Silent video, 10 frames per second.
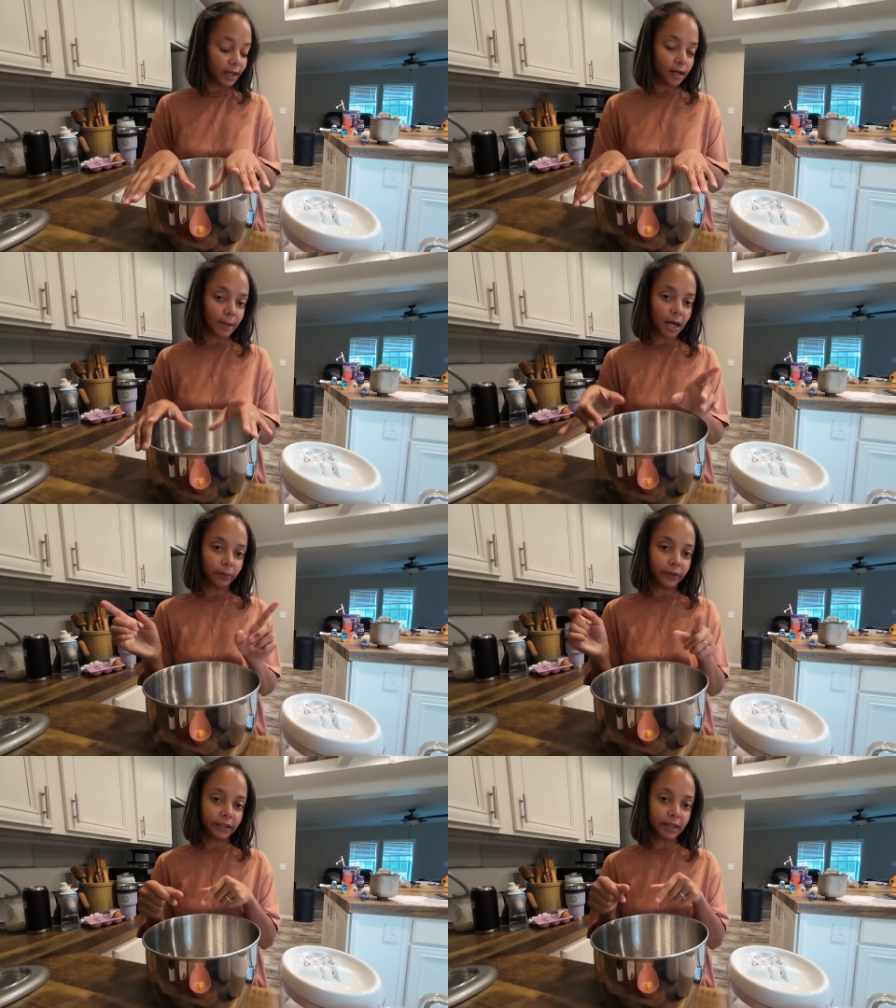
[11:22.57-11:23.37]
I'll
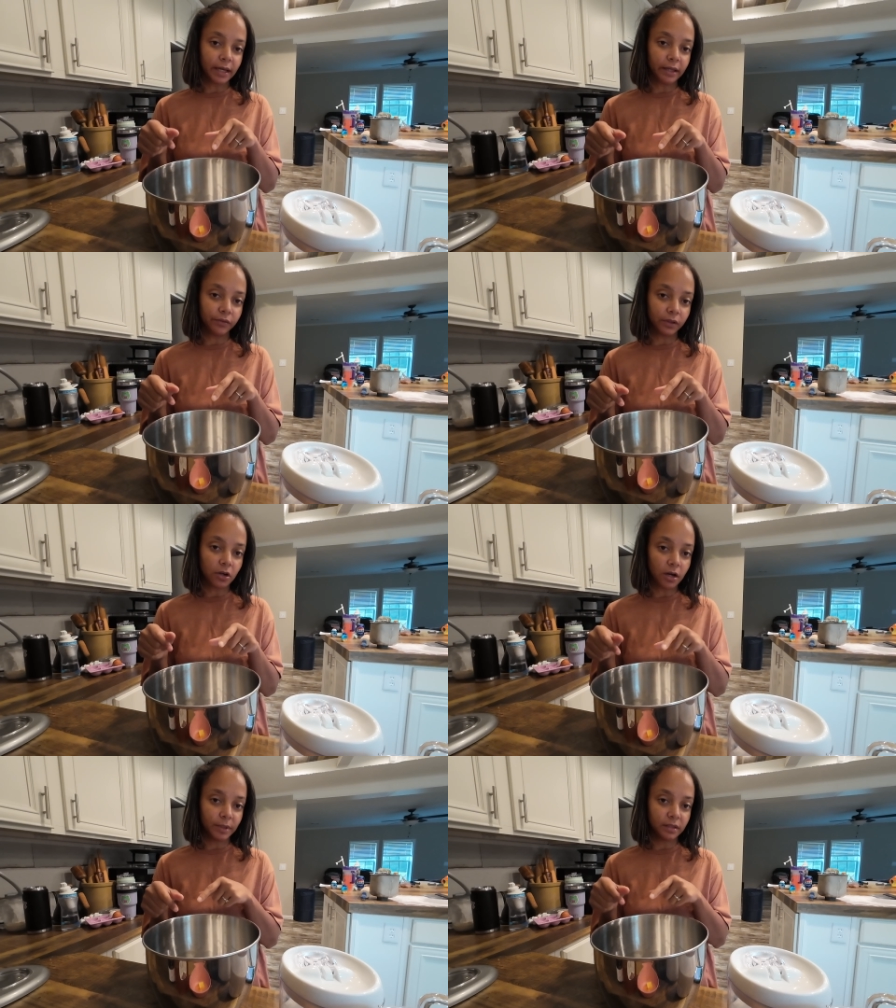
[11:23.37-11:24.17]
link that in the
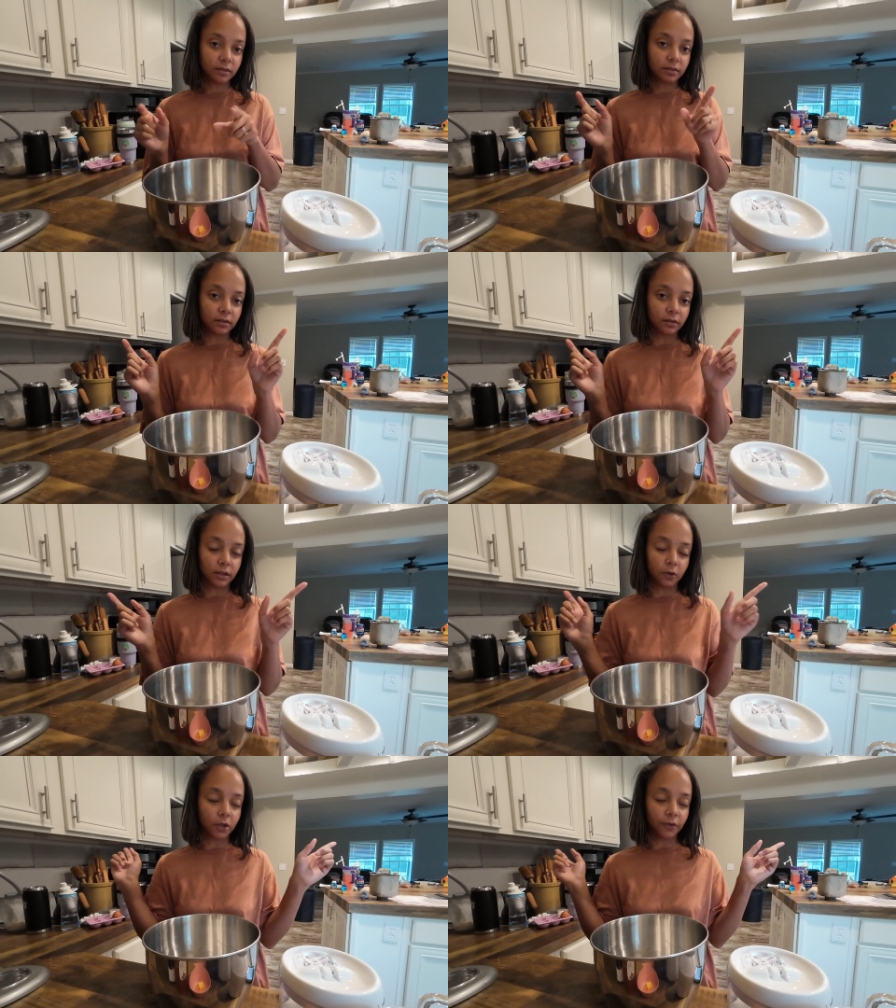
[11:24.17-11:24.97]
comments
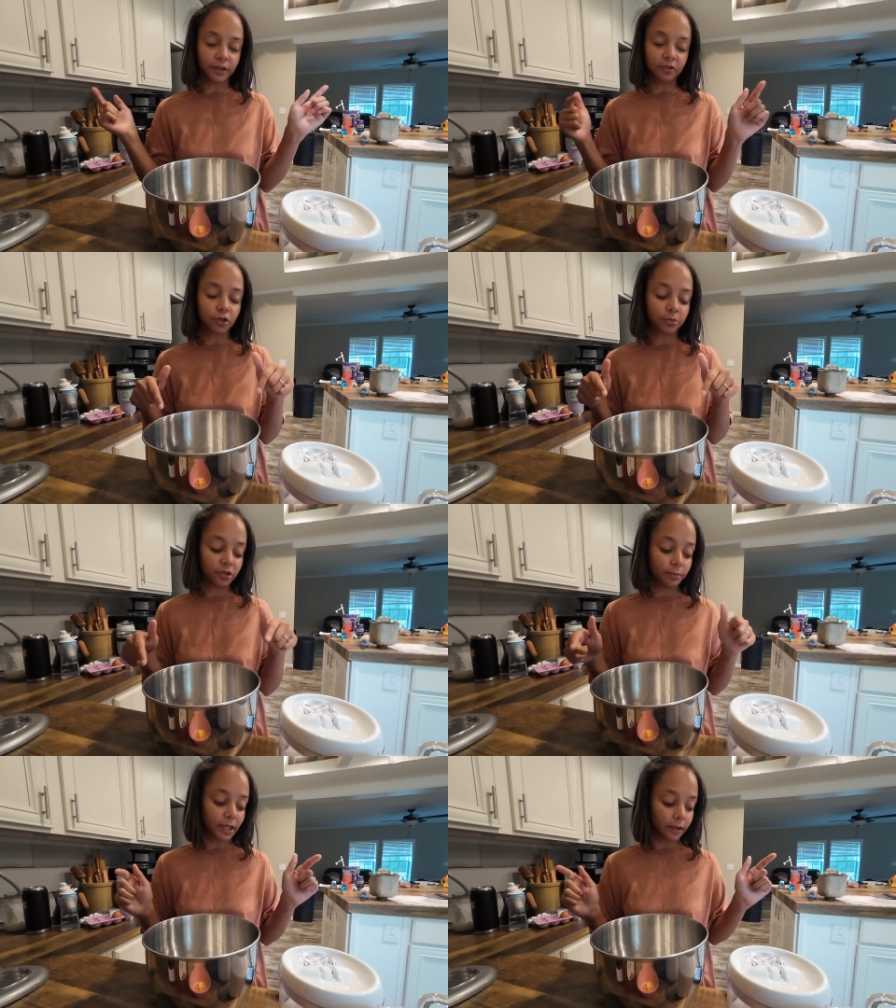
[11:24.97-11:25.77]
or the
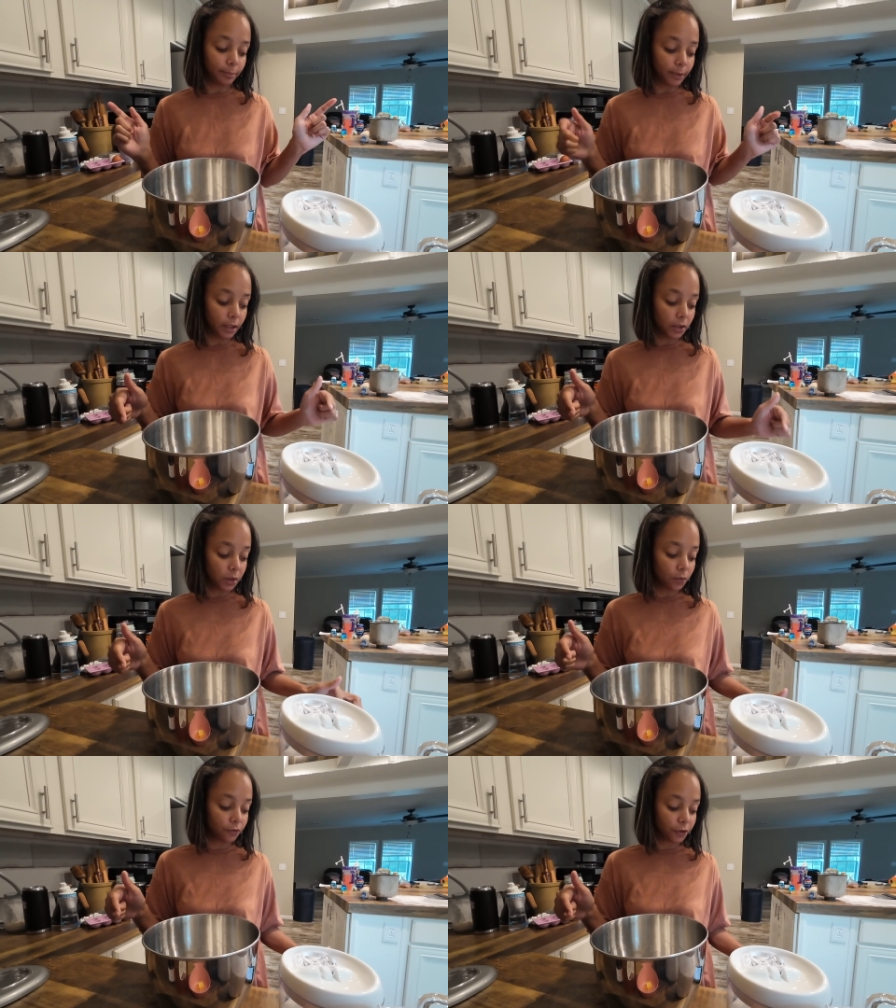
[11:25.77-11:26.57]
description down
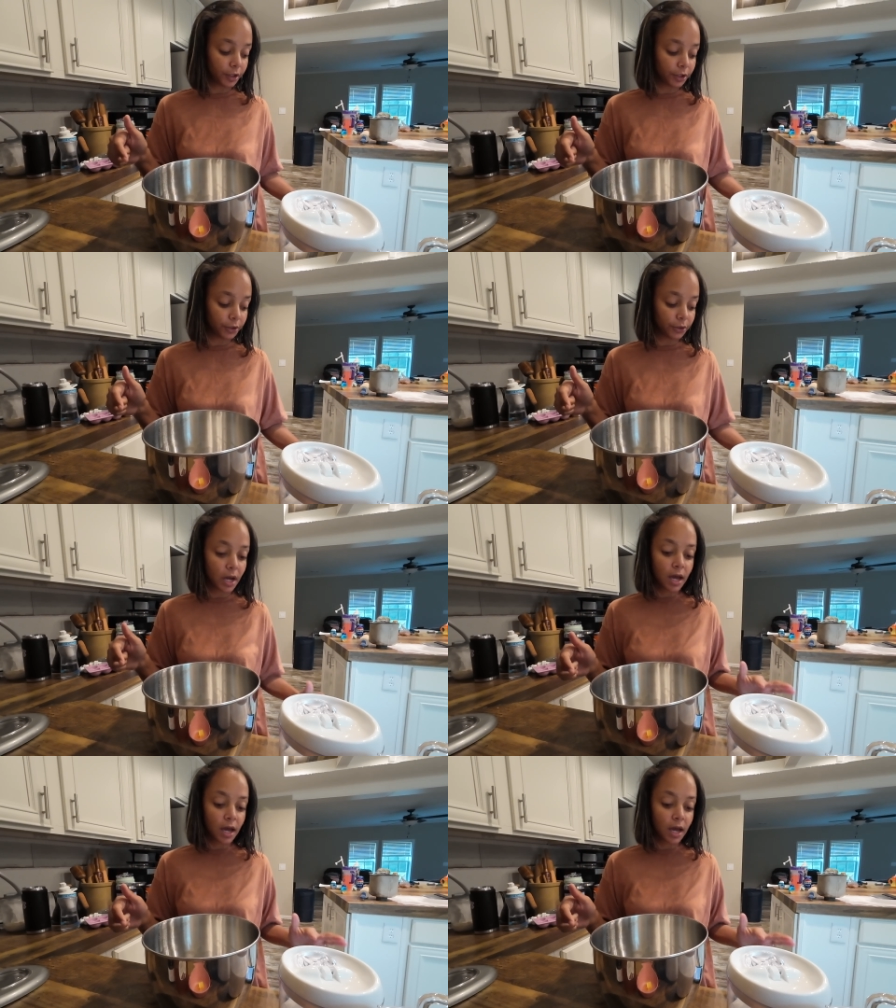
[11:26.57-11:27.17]
below for you.